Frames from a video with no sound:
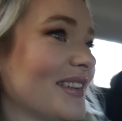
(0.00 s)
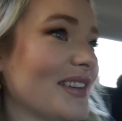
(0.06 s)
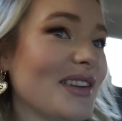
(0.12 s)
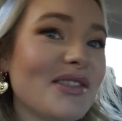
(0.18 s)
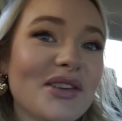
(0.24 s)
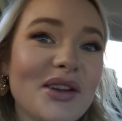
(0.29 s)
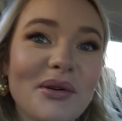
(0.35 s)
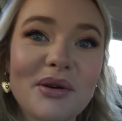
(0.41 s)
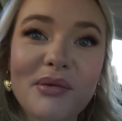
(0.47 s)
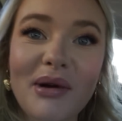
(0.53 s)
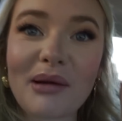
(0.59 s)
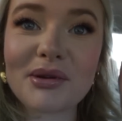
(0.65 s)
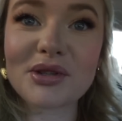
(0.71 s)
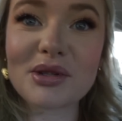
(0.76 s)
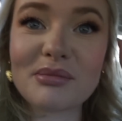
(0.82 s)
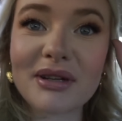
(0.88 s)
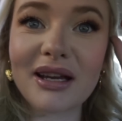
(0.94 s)
even though we
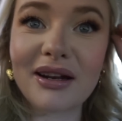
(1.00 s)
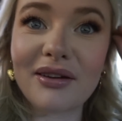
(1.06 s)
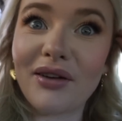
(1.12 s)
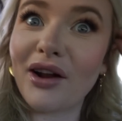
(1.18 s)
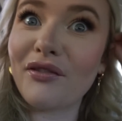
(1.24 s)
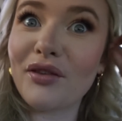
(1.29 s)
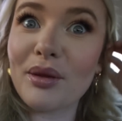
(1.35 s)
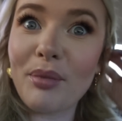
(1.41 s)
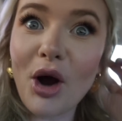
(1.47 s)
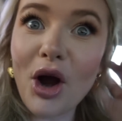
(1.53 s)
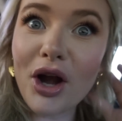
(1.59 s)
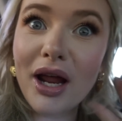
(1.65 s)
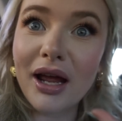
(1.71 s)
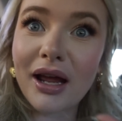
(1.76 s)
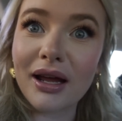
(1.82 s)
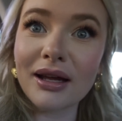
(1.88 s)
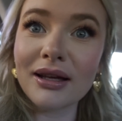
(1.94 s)
probably should be getting ready for the
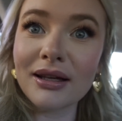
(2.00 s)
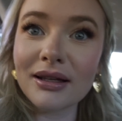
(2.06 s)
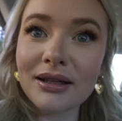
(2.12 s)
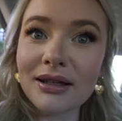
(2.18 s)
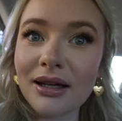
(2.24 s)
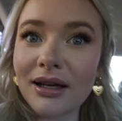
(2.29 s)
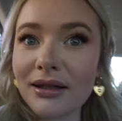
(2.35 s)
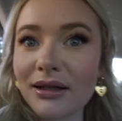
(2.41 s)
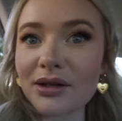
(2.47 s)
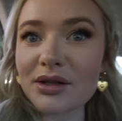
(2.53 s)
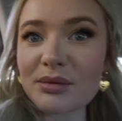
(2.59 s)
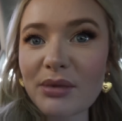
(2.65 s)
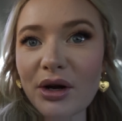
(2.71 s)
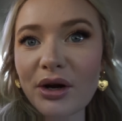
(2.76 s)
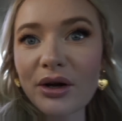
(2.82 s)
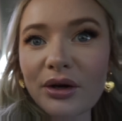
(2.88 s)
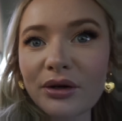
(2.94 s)
party. And there's
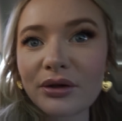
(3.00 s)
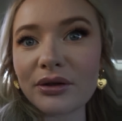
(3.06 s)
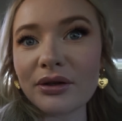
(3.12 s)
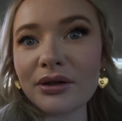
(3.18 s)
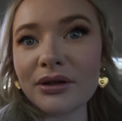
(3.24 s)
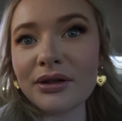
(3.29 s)
Marigold.